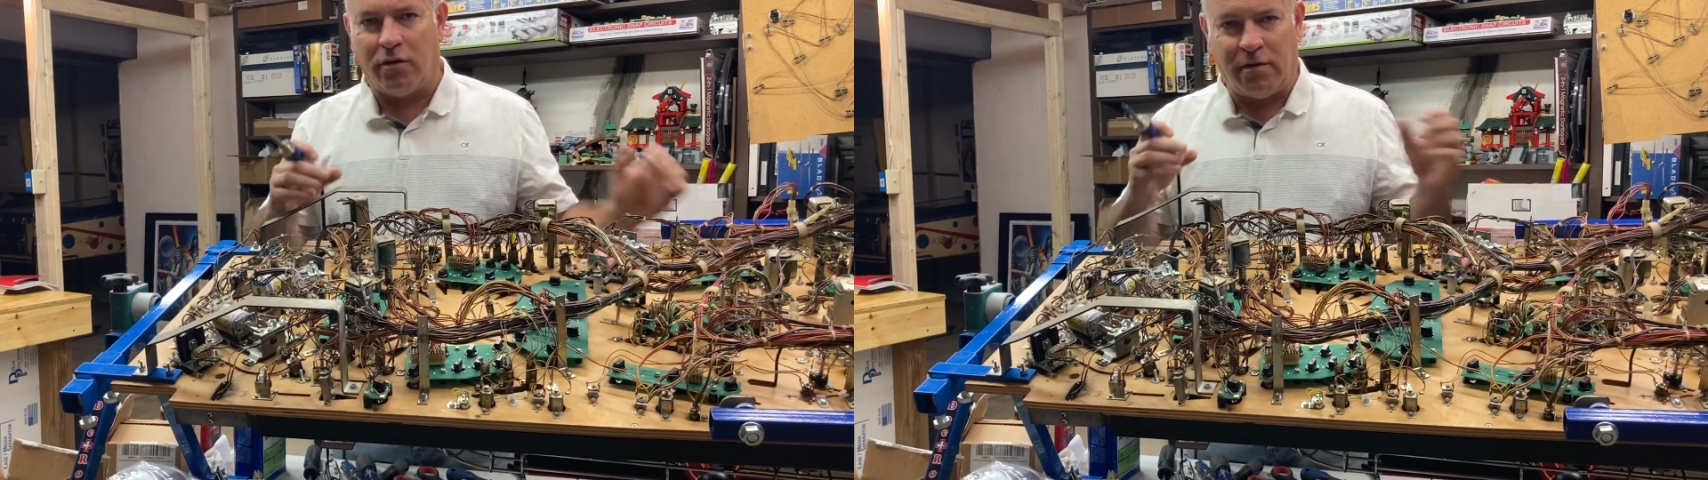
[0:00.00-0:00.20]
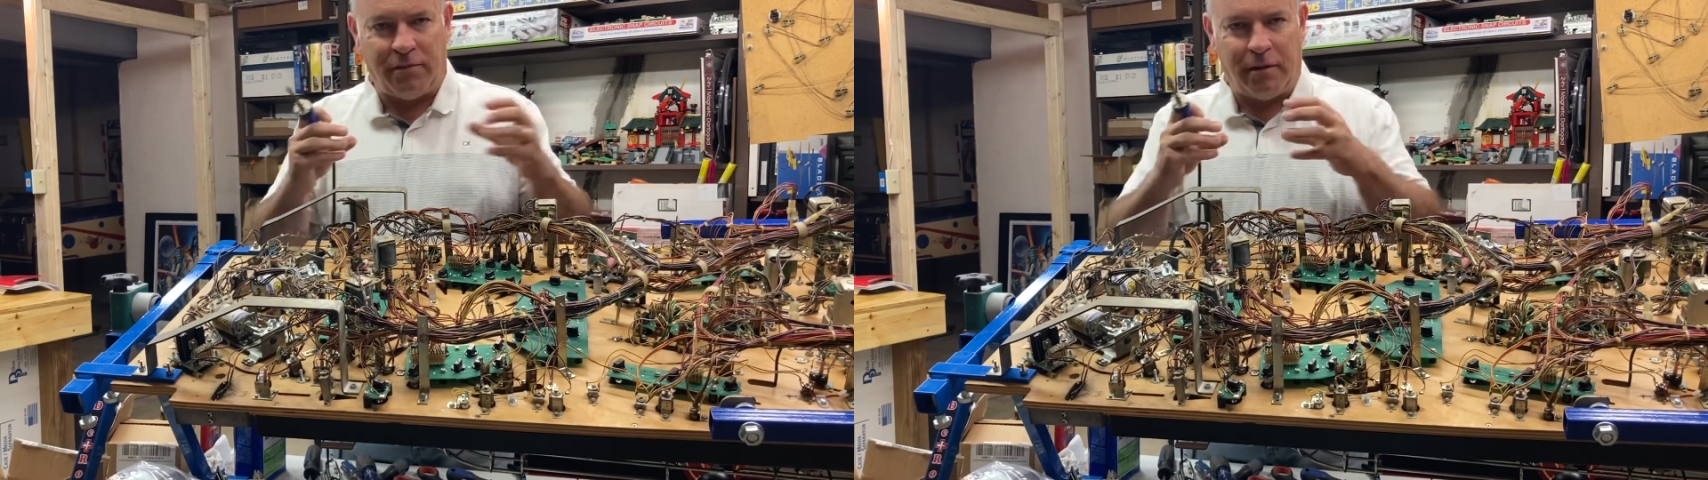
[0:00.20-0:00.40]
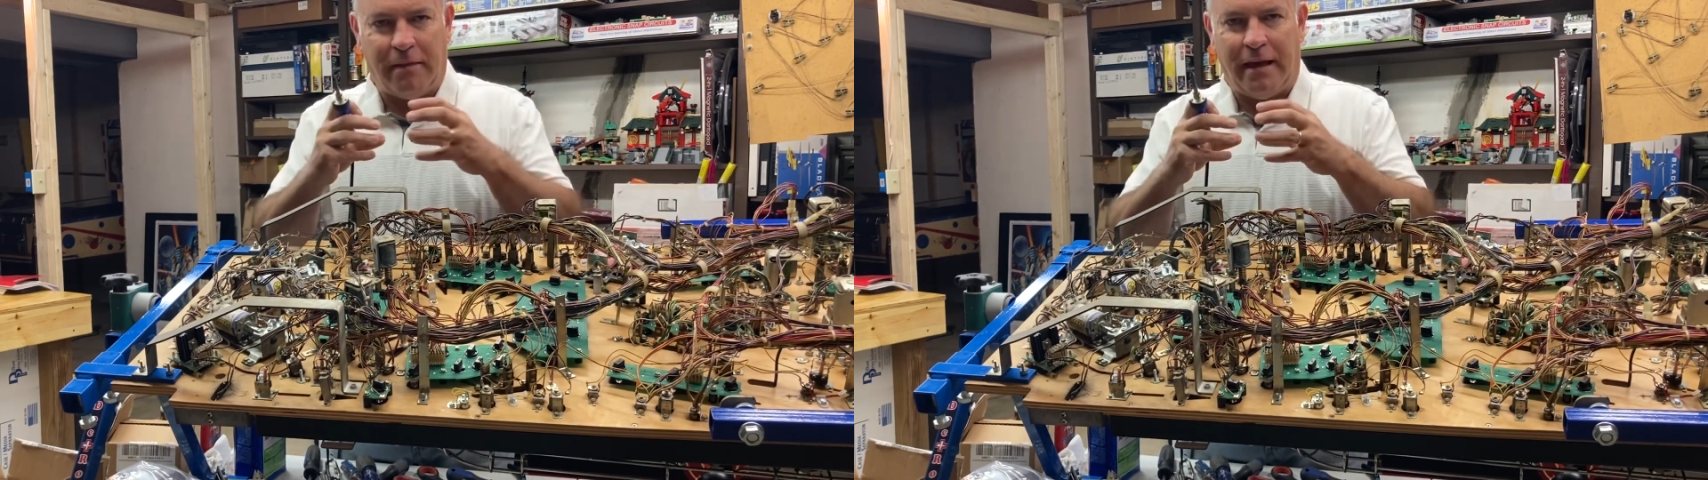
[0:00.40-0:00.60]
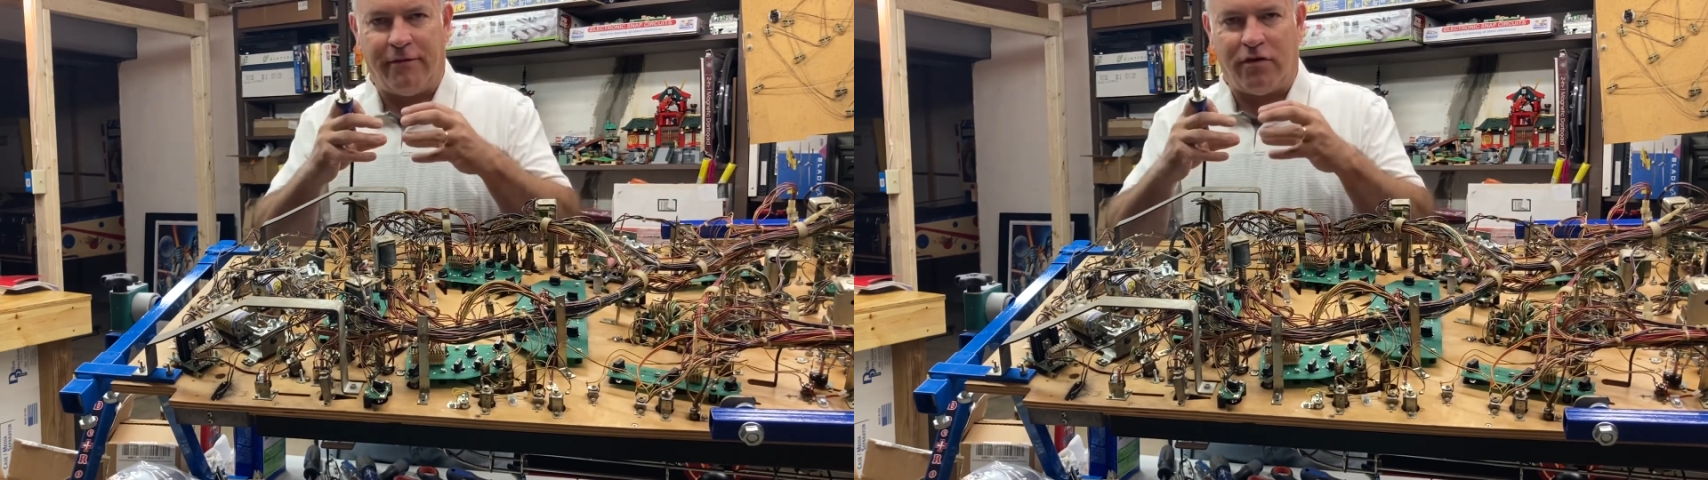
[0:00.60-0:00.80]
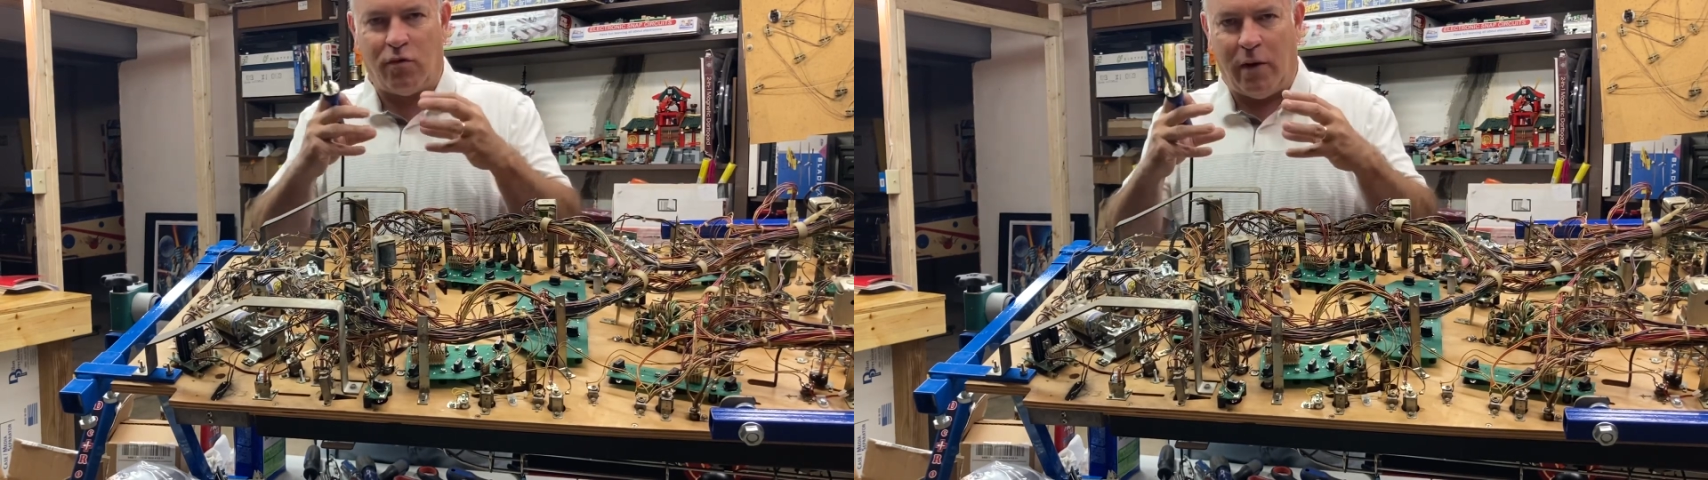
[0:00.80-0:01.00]
Something may
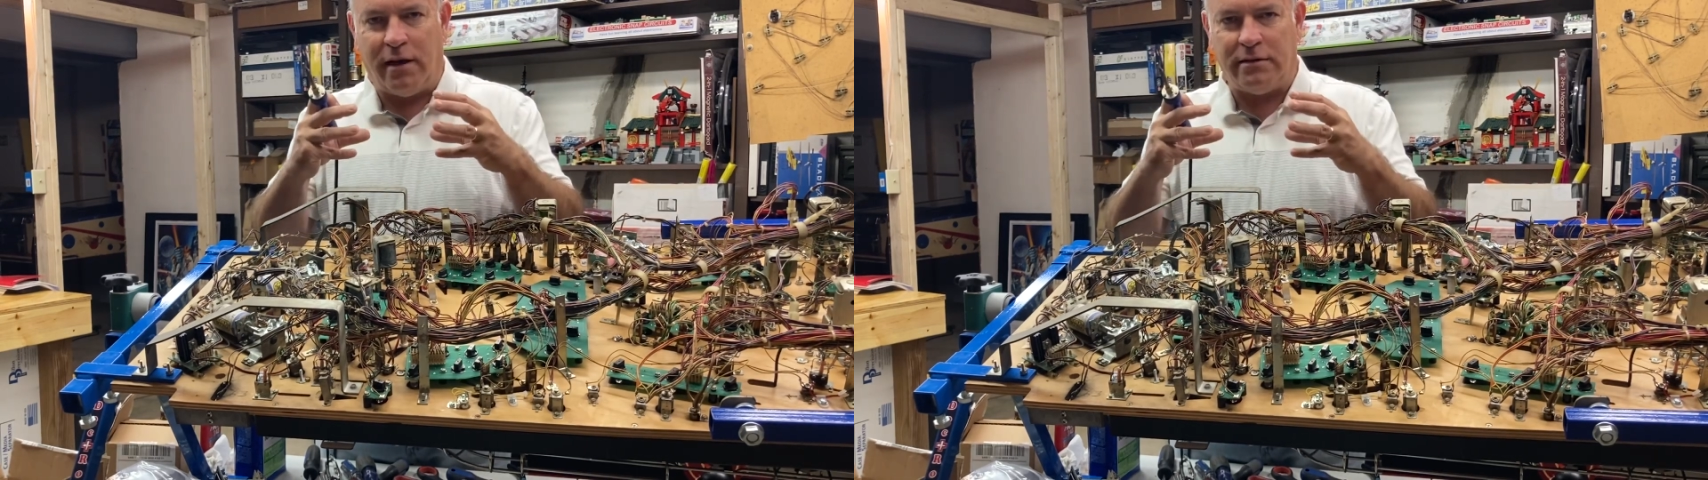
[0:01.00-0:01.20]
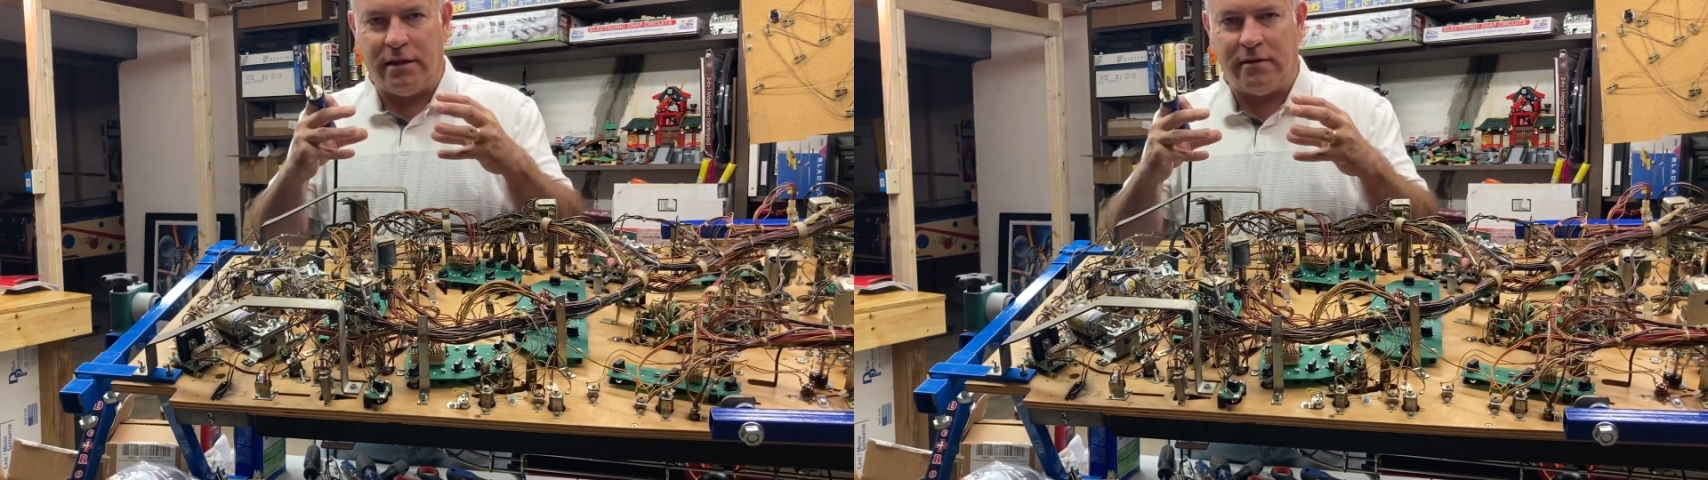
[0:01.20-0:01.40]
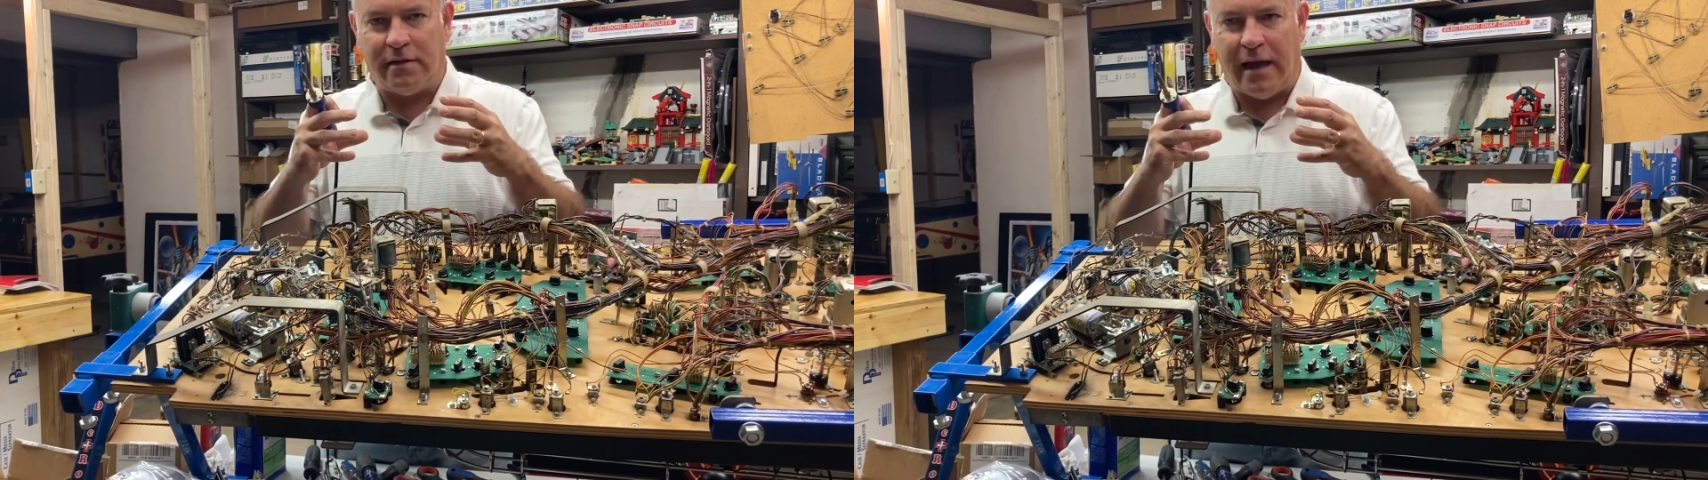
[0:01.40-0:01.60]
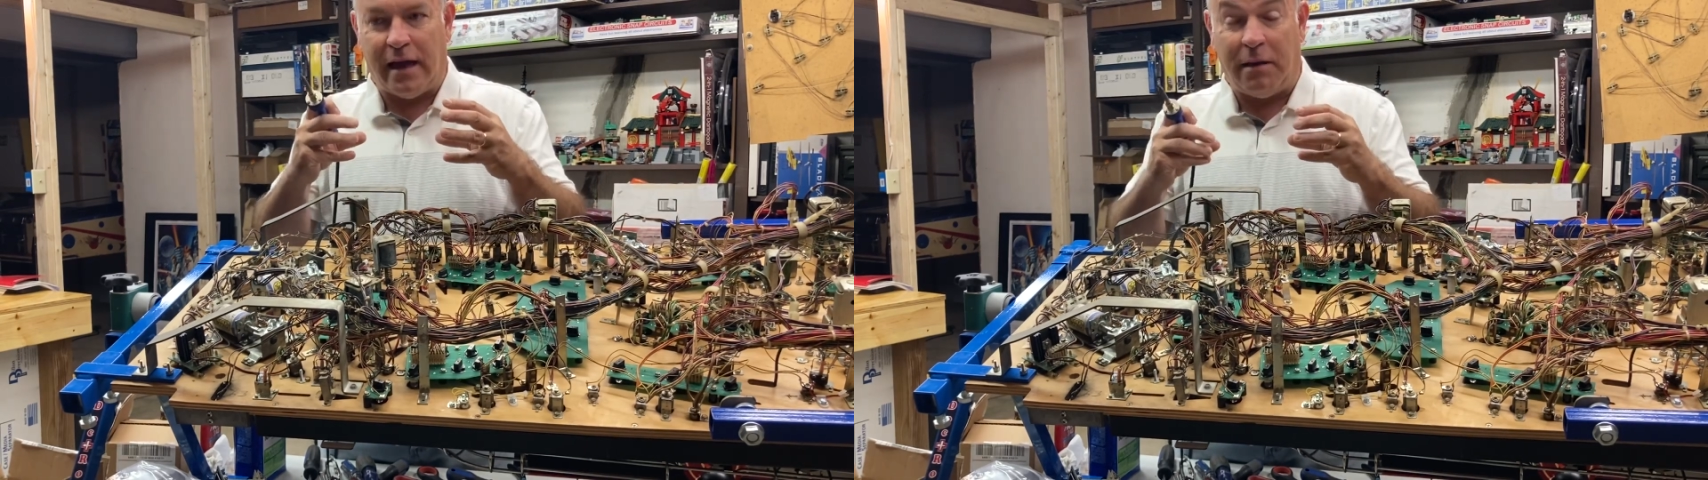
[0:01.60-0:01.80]
have swelled inside.